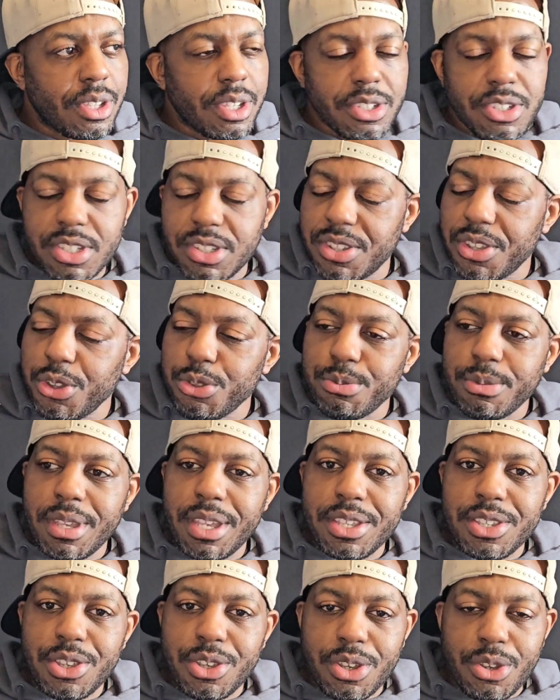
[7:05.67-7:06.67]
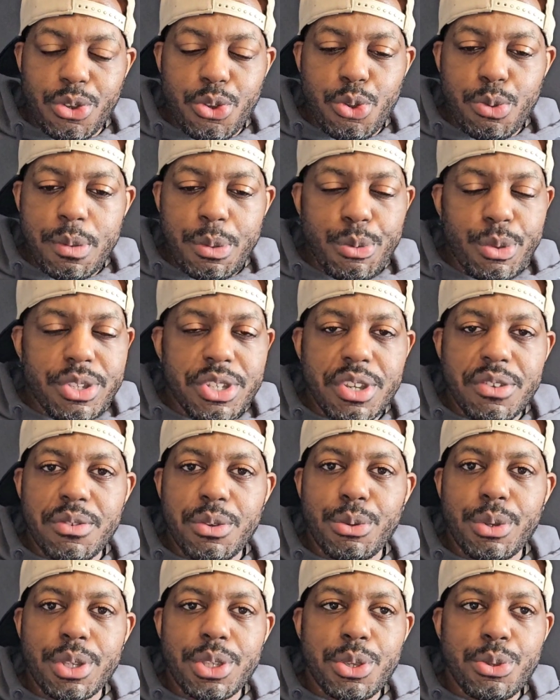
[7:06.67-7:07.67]
She tells me, yeah, you can call me whichever
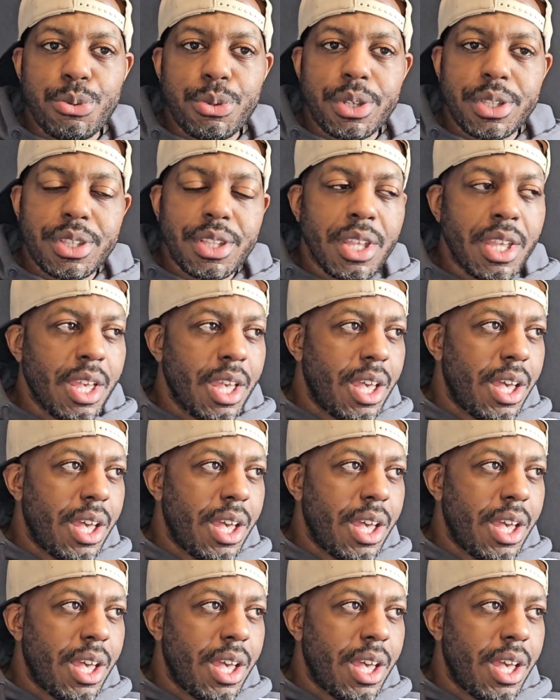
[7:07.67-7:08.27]
one you want.